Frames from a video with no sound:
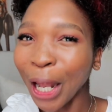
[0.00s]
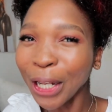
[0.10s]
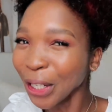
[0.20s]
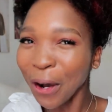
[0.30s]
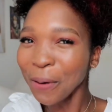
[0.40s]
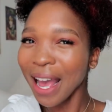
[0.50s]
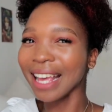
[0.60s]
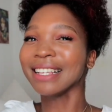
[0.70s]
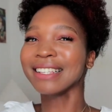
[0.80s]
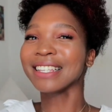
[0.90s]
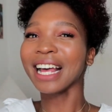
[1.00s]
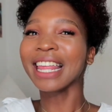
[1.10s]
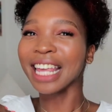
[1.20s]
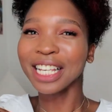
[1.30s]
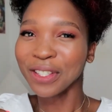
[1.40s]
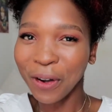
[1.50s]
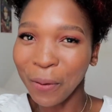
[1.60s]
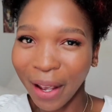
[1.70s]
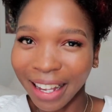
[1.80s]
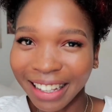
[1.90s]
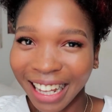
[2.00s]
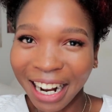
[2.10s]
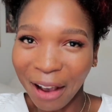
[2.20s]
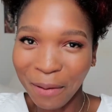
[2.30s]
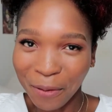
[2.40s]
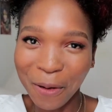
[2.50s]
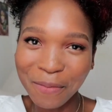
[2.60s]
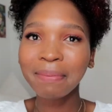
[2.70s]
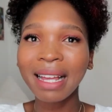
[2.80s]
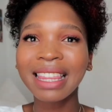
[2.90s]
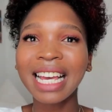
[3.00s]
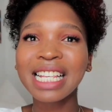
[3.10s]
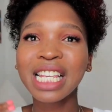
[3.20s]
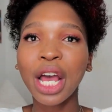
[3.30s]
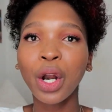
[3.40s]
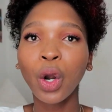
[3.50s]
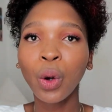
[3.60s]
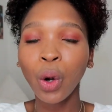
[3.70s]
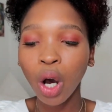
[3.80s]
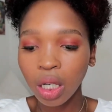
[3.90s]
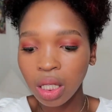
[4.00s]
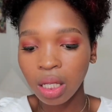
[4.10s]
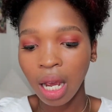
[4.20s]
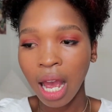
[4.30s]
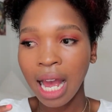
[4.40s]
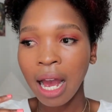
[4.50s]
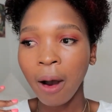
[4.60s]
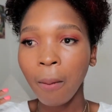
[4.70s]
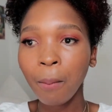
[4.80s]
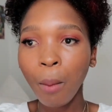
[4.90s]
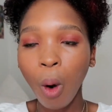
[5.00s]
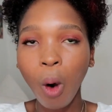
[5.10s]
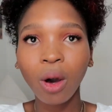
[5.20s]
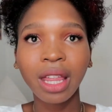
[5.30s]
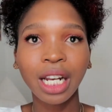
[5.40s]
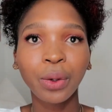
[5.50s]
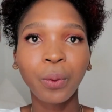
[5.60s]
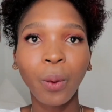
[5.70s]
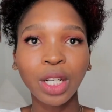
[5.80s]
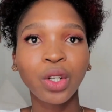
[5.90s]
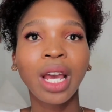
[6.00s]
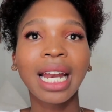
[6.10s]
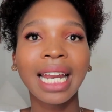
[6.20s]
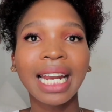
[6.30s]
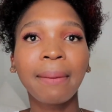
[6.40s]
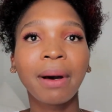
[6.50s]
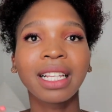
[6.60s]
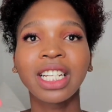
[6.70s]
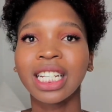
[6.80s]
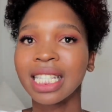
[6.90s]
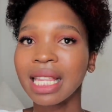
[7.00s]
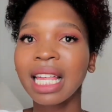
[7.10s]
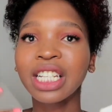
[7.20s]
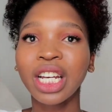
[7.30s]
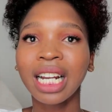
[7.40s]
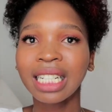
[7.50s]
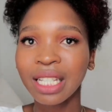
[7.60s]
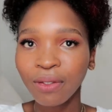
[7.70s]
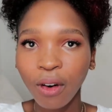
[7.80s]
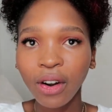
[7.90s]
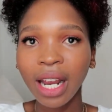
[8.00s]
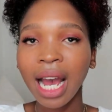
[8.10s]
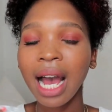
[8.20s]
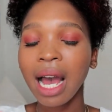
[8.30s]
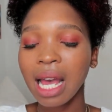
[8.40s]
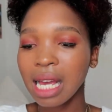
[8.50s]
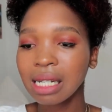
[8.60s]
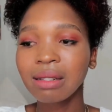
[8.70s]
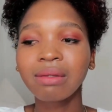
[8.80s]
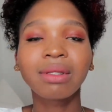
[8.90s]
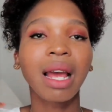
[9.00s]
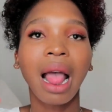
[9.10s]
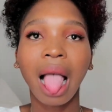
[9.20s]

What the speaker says: No ways. There's no way that I'm a woman. But there is a lot more than what you can learn about the gender dysphoria and